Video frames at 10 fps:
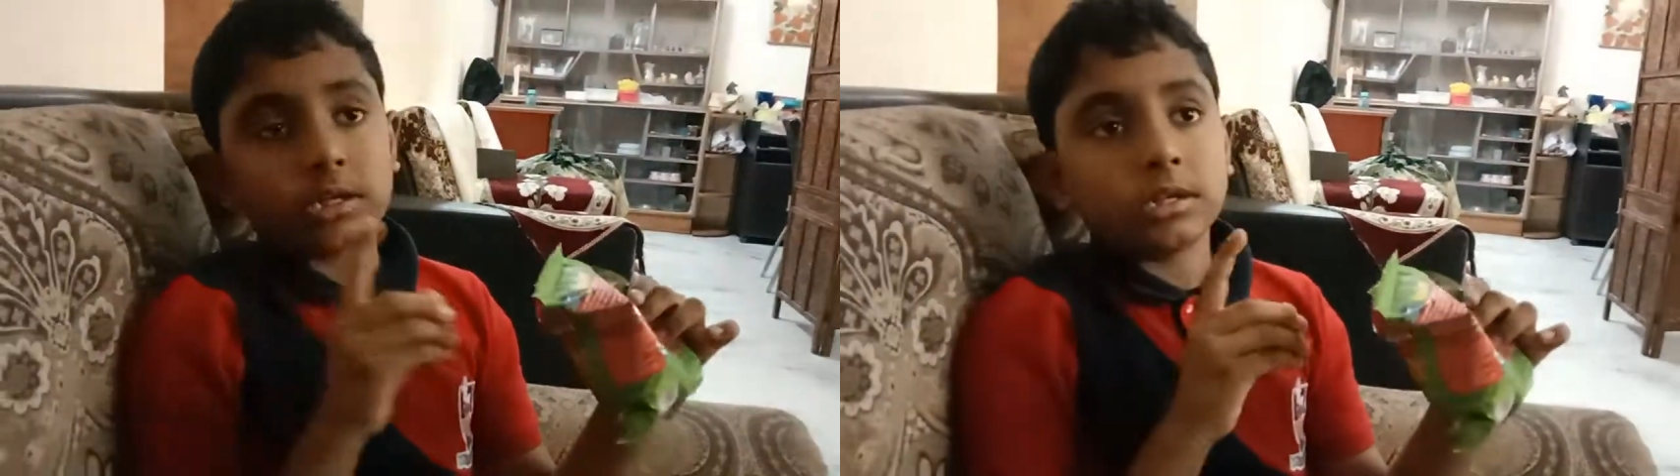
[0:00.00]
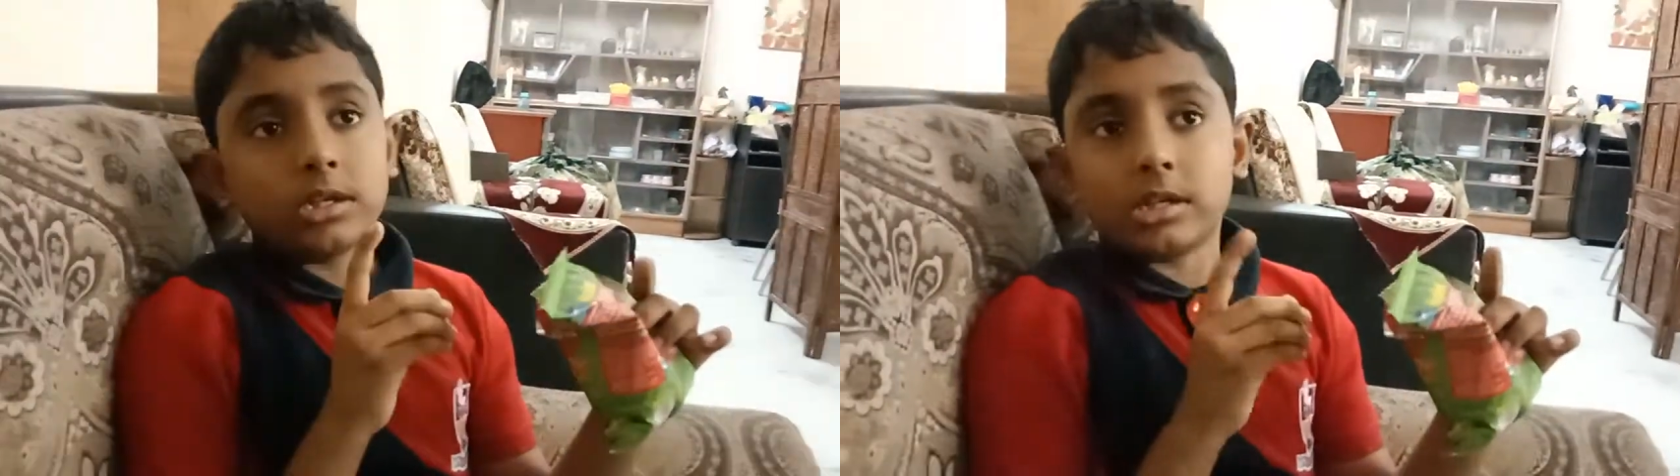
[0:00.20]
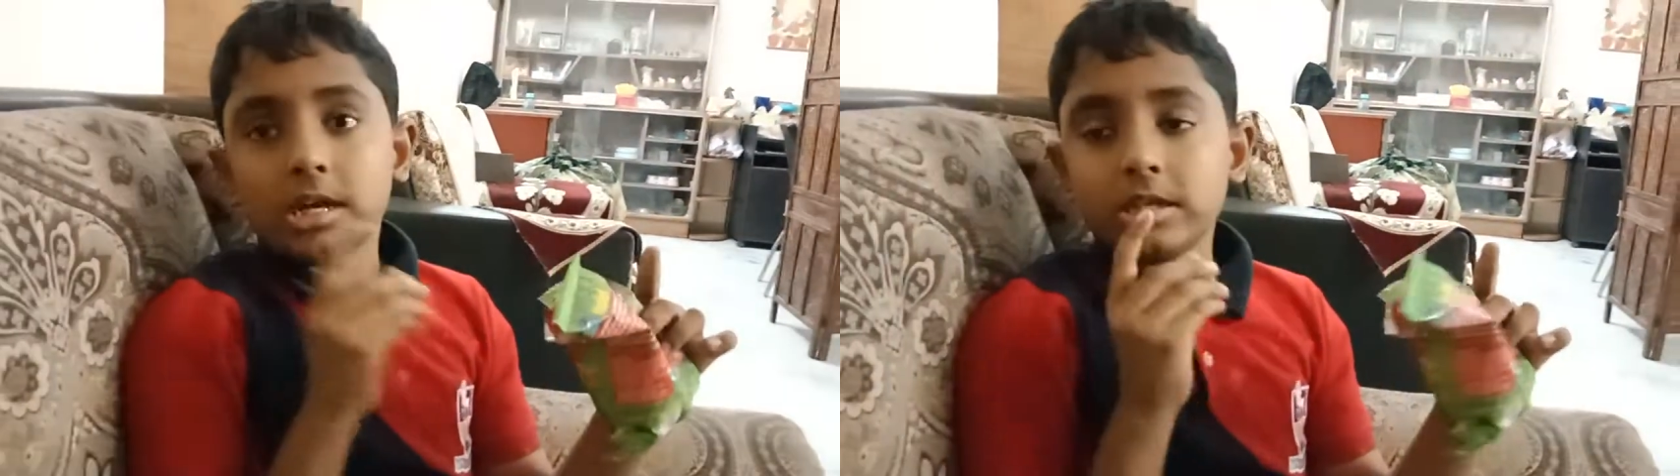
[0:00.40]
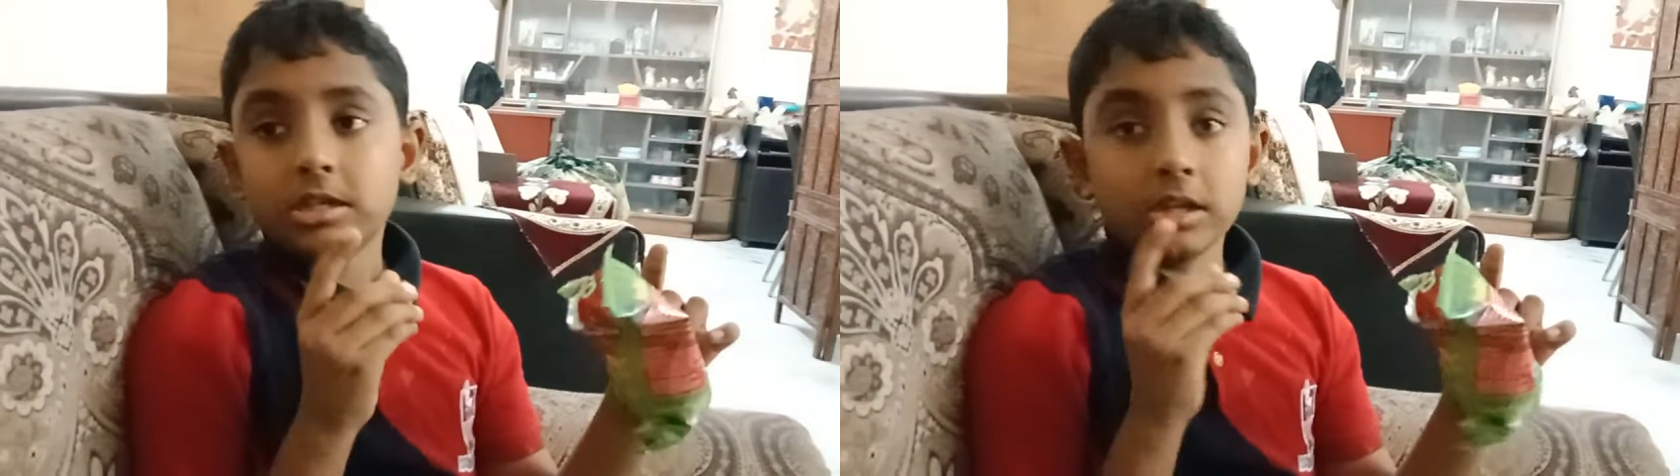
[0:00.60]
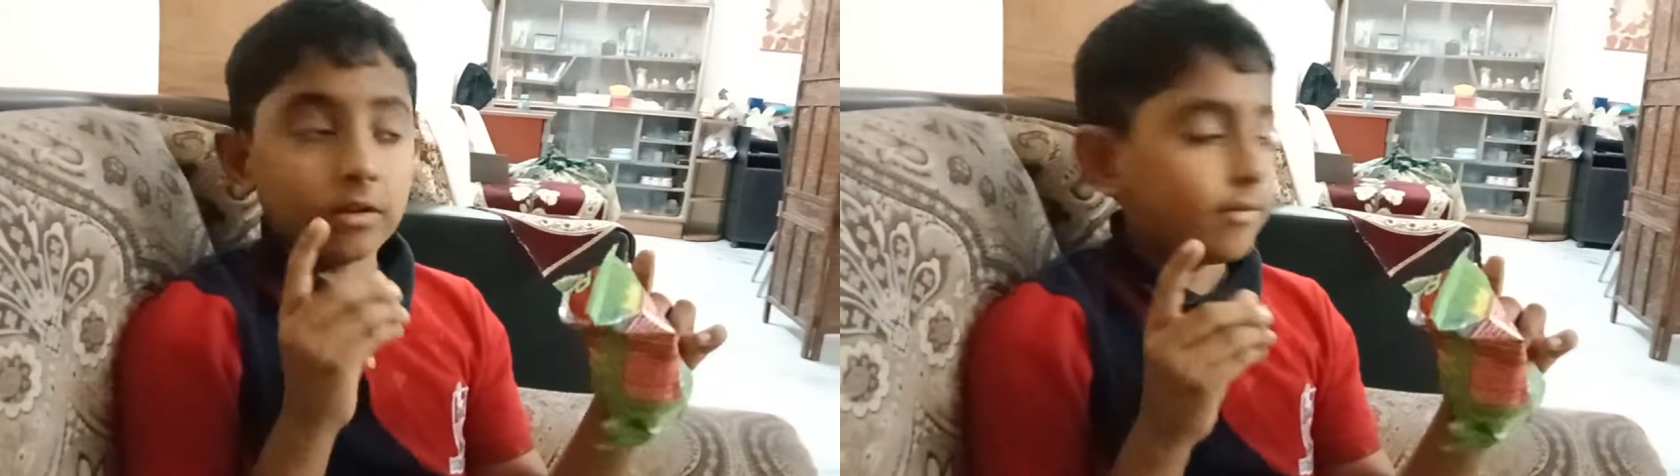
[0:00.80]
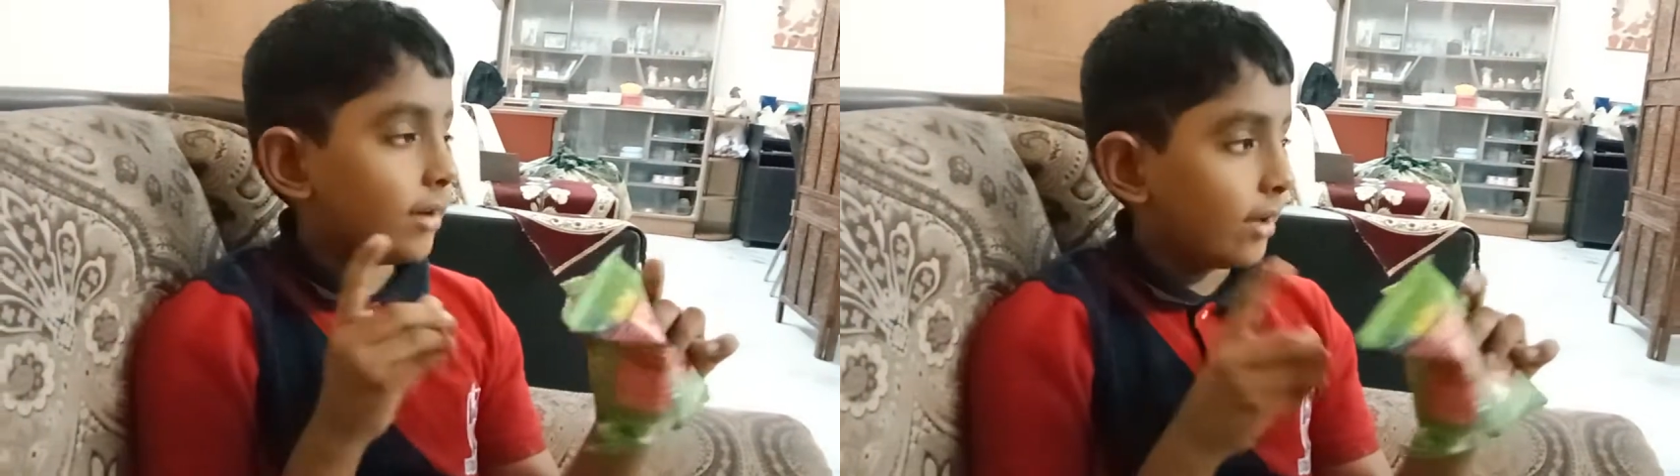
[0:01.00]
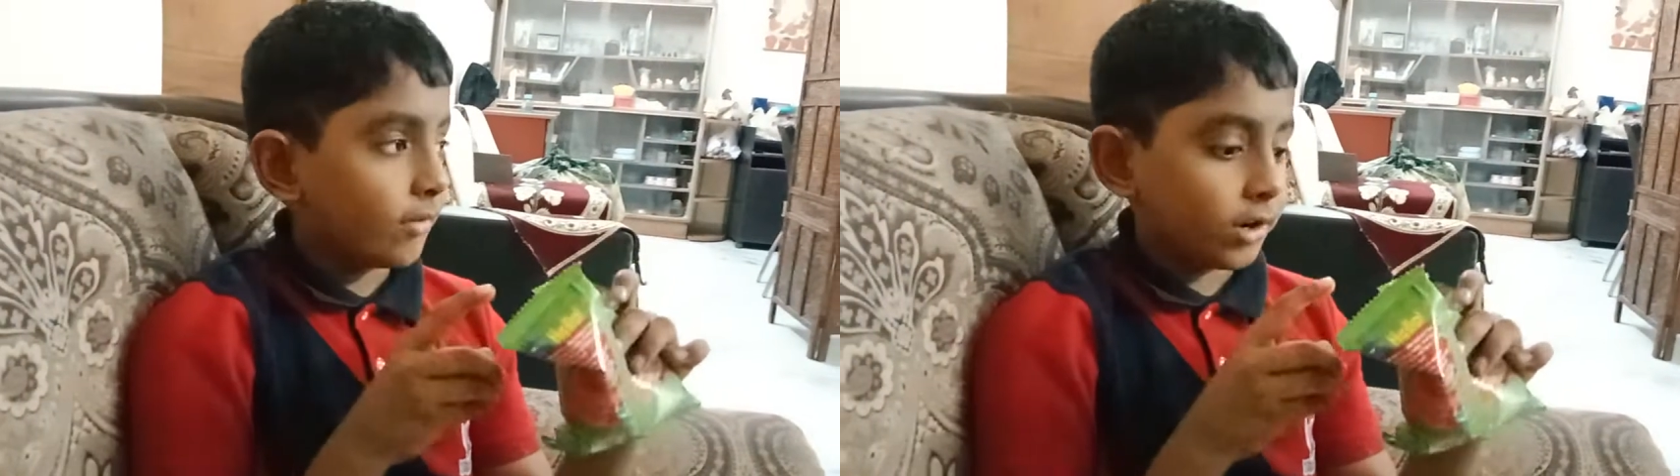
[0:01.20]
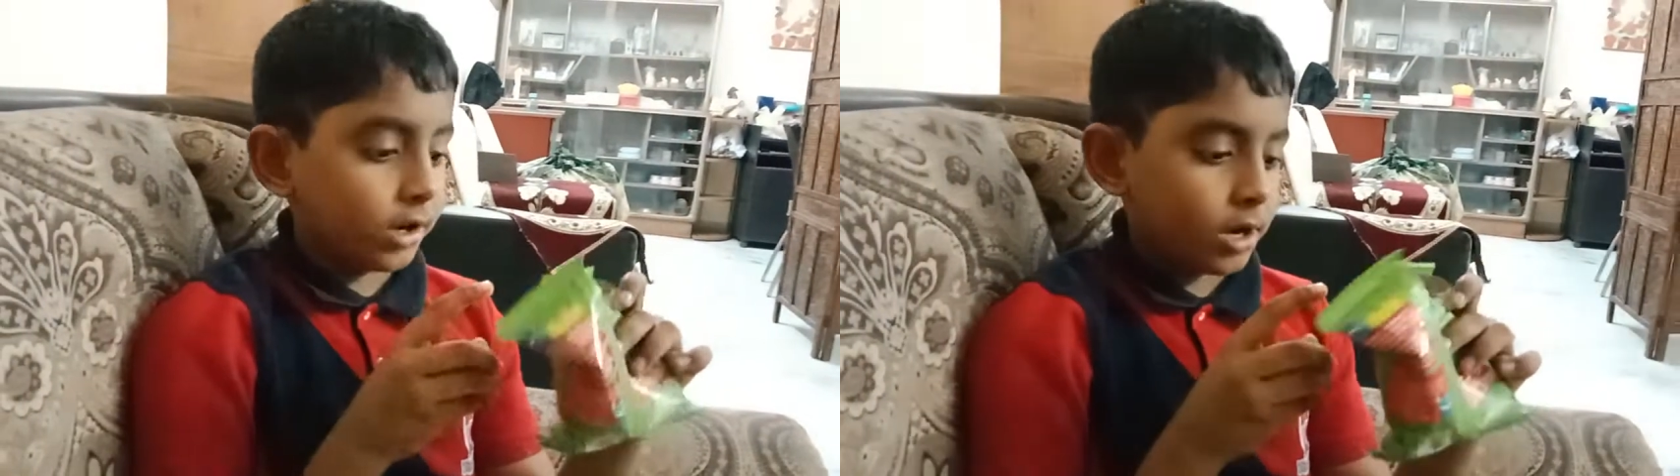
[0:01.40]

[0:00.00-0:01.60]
it has still flavor, and